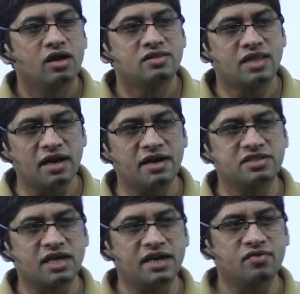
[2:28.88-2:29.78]
Then I
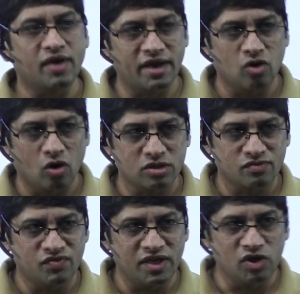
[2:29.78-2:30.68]
decided why not
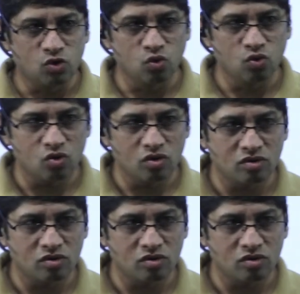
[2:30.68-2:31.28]
we do